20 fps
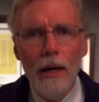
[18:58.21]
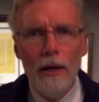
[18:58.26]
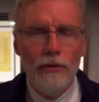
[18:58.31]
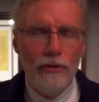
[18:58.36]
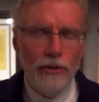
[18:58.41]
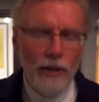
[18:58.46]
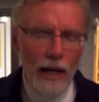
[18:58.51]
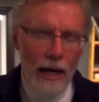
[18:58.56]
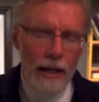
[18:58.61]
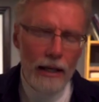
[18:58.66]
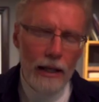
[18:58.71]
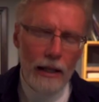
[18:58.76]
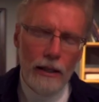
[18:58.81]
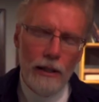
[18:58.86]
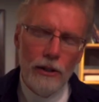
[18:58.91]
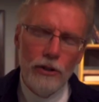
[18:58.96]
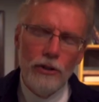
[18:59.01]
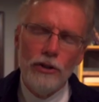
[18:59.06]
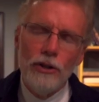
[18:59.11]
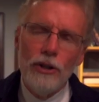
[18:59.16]
Second,
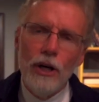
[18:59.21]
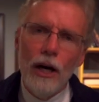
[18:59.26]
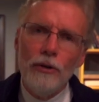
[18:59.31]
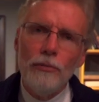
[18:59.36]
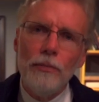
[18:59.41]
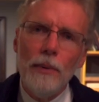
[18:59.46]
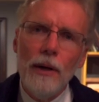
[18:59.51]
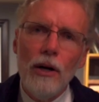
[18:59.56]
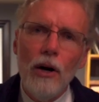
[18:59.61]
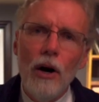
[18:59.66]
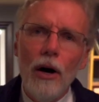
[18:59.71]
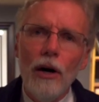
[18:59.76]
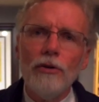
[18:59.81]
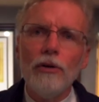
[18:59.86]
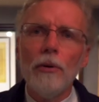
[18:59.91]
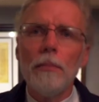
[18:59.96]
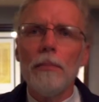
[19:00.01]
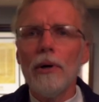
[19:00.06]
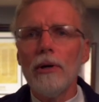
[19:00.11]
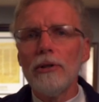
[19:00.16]
just
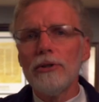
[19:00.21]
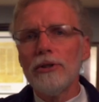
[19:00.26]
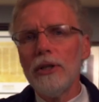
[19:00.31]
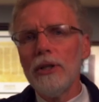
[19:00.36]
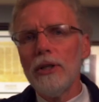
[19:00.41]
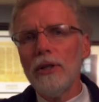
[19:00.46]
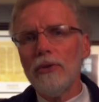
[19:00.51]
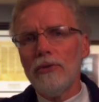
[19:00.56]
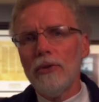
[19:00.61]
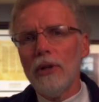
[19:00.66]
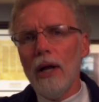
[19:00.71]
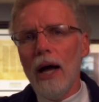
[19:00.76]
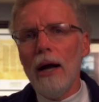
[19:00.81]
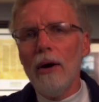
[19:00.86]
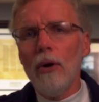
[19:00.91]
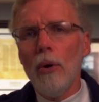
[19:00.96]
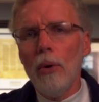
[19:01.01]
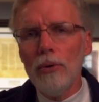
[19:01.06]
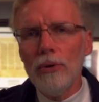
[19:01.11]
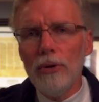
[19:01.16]
because a person does
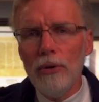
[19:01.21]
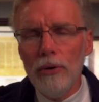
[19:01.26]
not hold